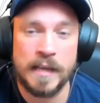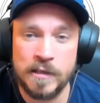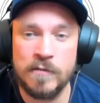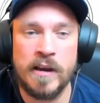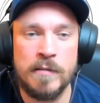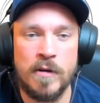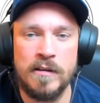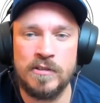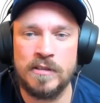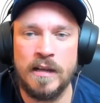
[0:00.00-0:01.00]
you very
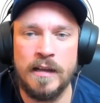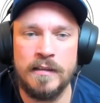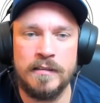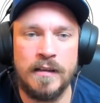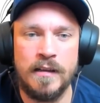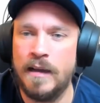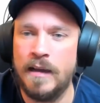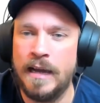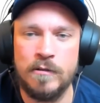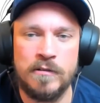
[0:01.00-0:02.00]
much. And uh,
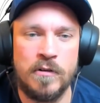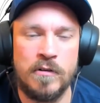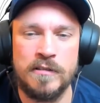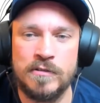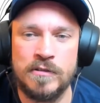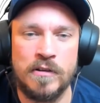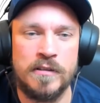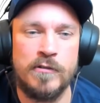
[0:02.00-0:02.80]
I look forward to talking to you